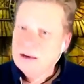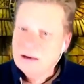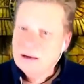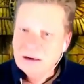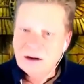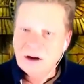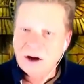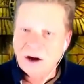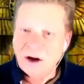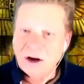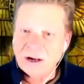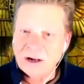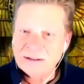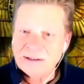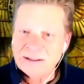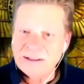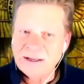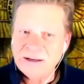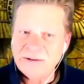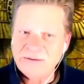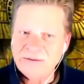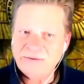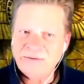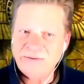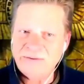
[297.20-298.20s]

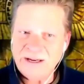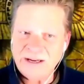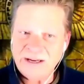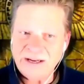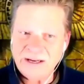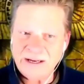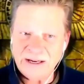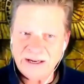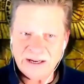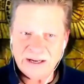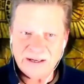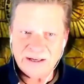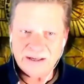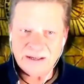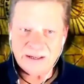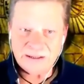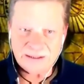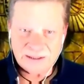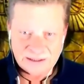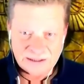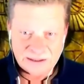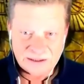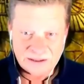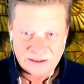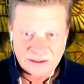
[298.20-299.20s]
constant feed in that
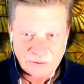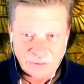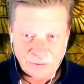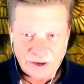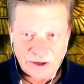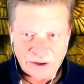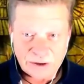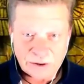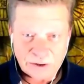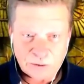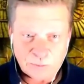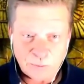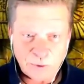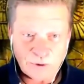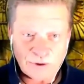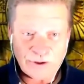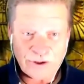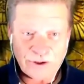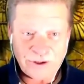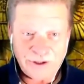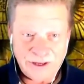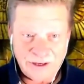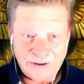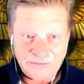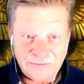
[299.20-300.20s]
this is the way you're supposed to
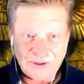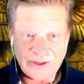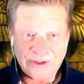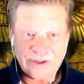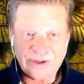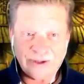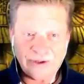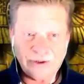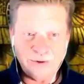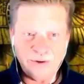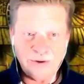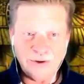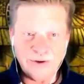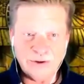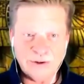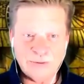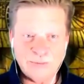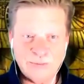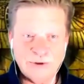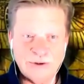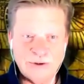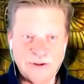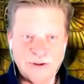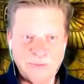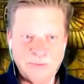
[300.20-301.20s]
live, this is who you're
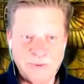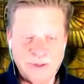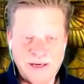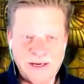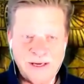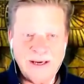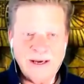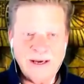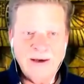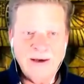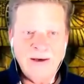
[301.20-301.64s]
supposed to be.